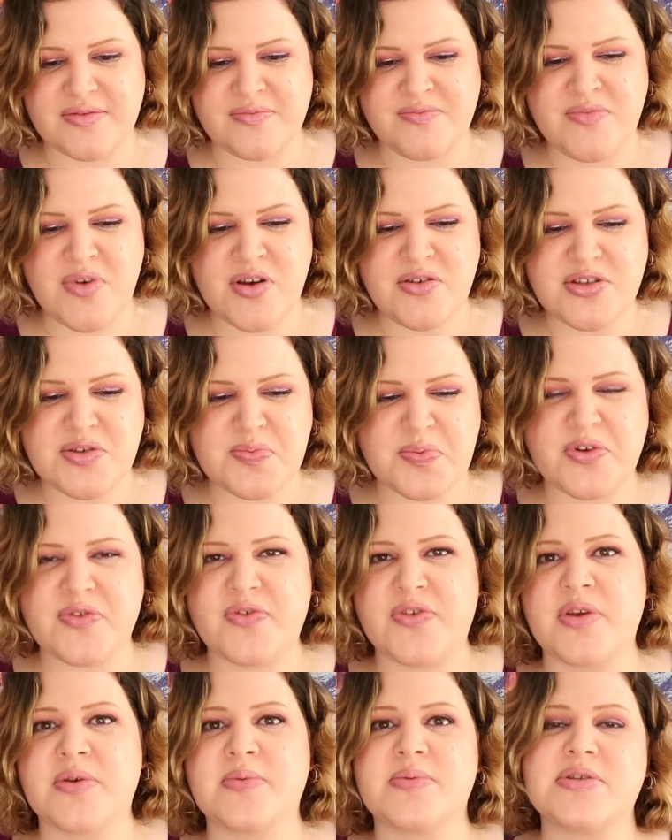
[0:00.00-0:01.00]
Most
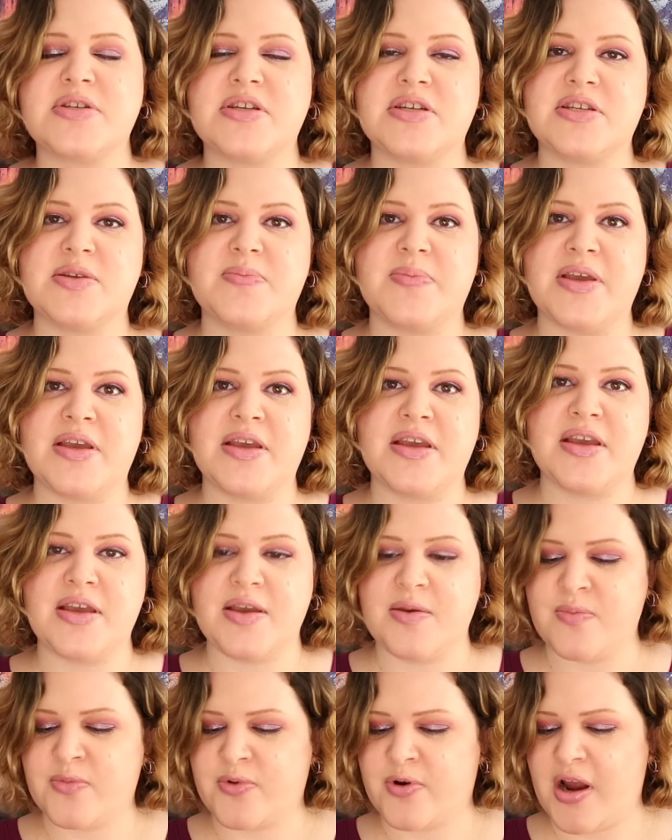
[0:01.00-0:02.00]
perfumes tend to
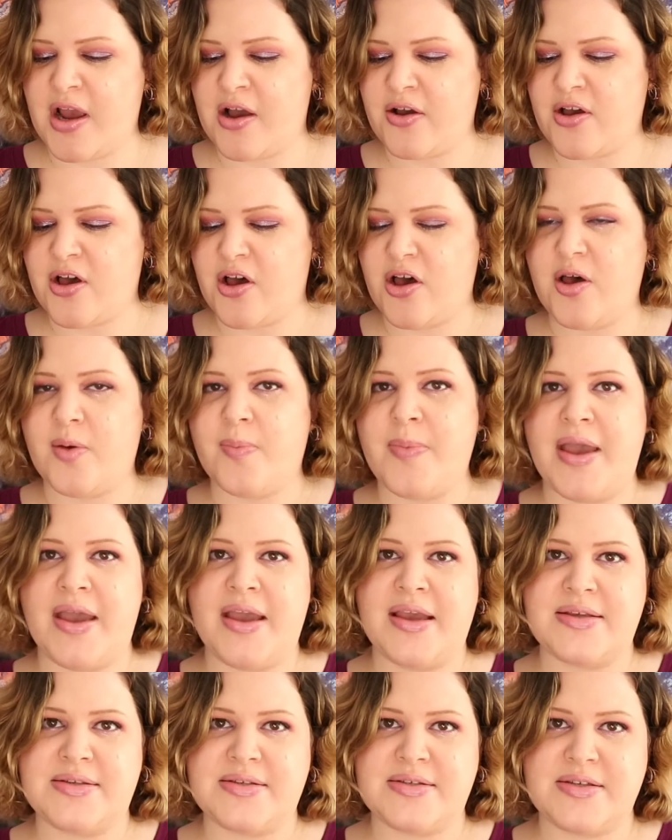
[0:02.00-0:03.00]
be more alcohol
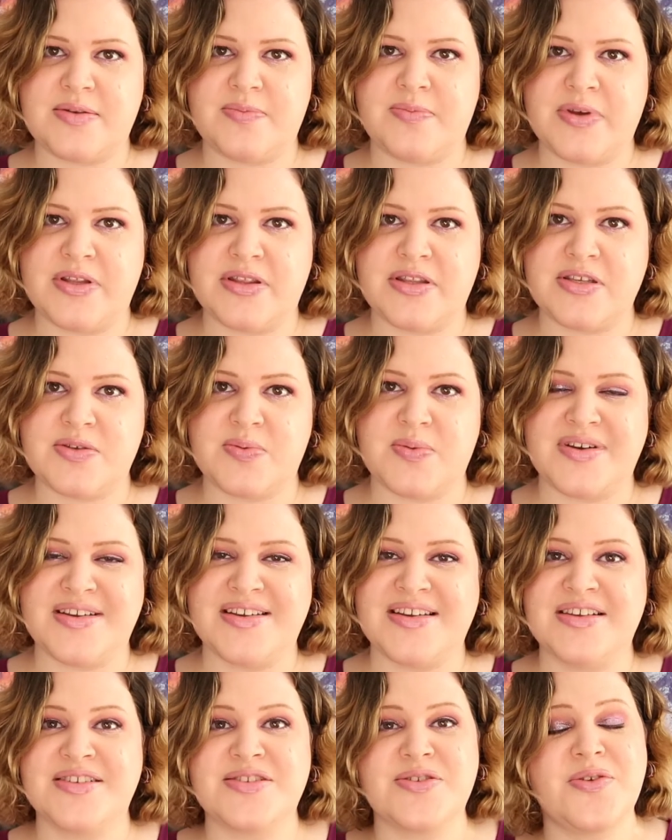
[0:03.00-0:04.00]
based, but this
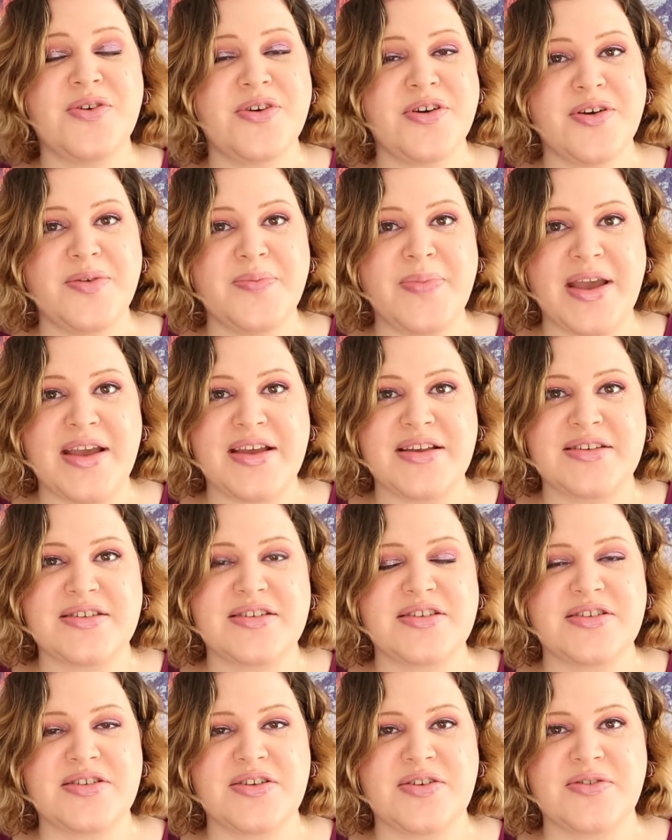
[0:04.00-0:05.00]
one is oil
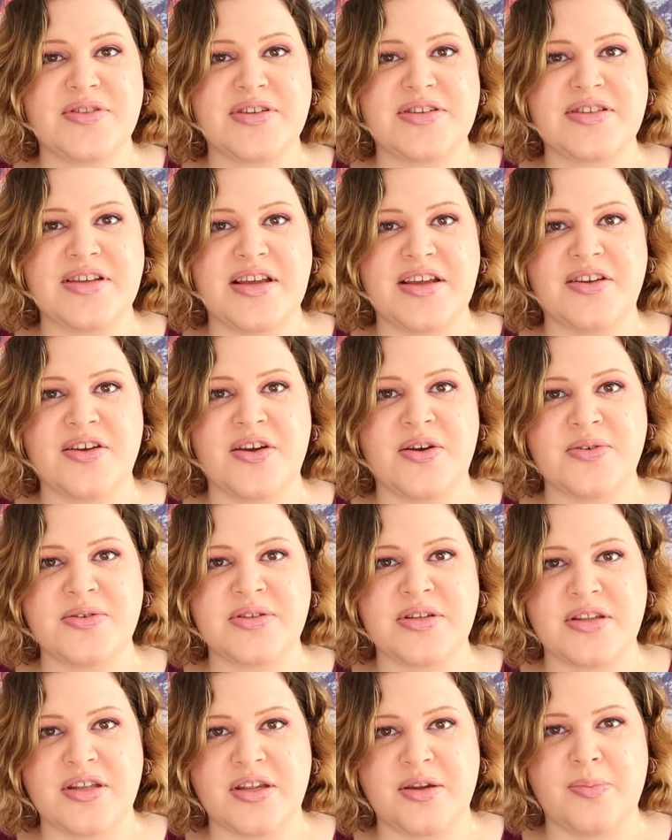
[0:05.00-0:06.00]
based, so the scent
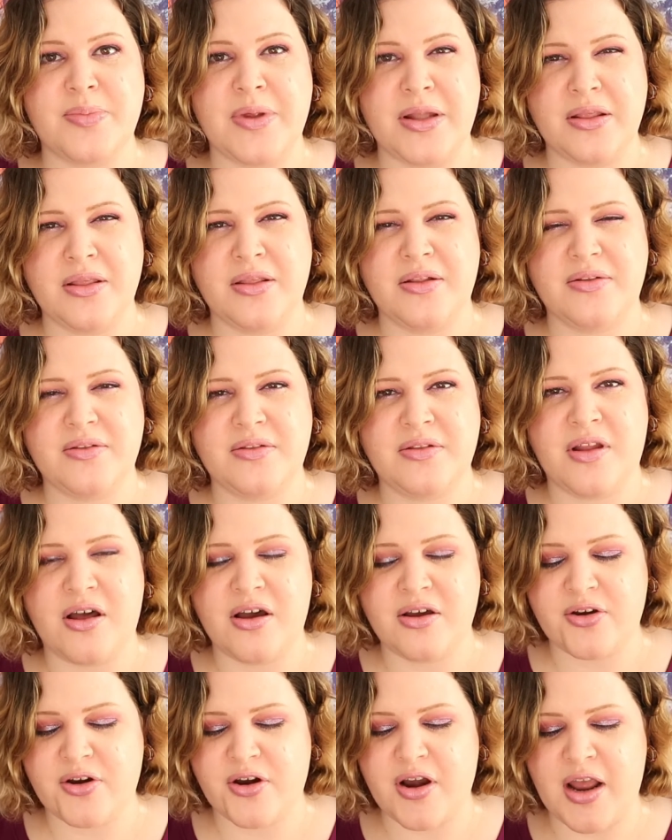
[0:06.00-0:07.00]
goes a little bit
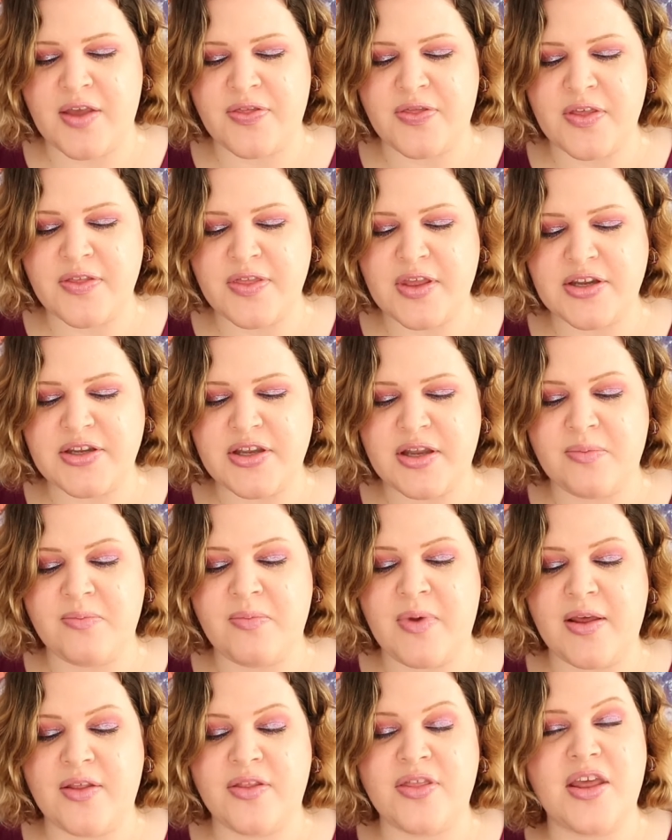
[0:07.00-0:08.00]
longer. I think they
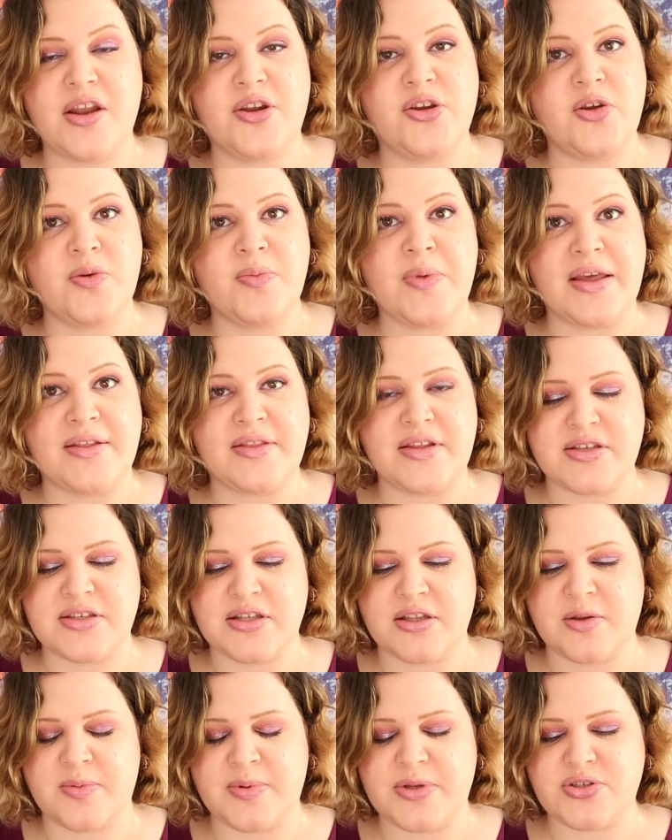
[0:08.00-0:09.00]
do make these
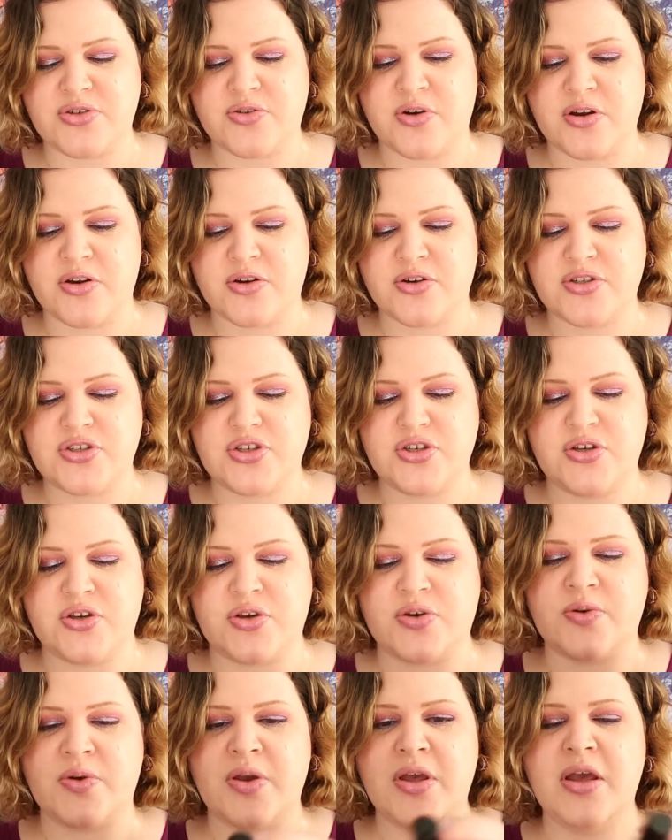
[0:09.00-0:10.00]
a little bit stronger
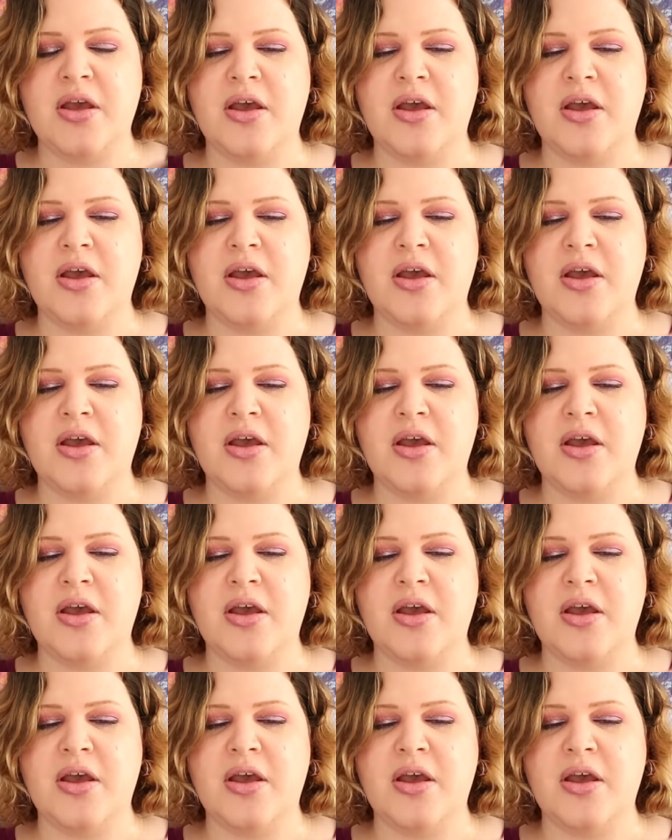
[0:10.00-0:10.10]
too.